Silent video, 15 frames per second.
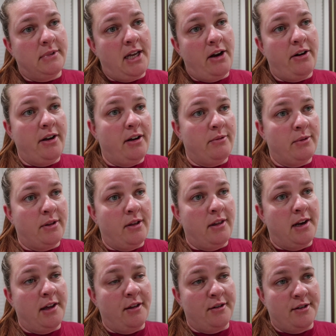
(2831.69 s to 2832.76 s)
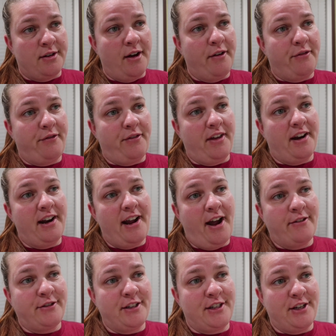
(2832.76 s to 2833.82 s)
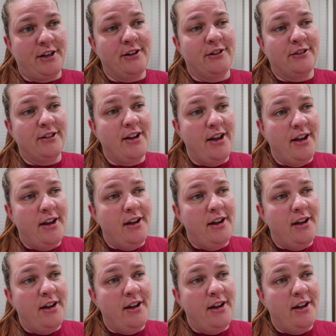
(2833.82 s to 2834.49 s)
carry on with all the other stuff that I have to do